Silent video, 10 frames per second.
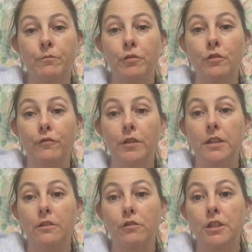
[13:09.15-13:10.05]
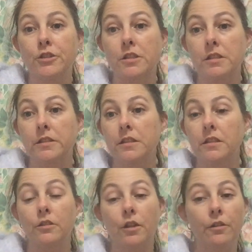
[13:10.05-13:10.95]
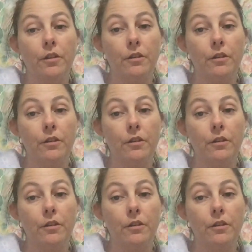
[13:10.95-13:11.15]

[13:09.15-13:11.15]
beautifully and graciously said, no,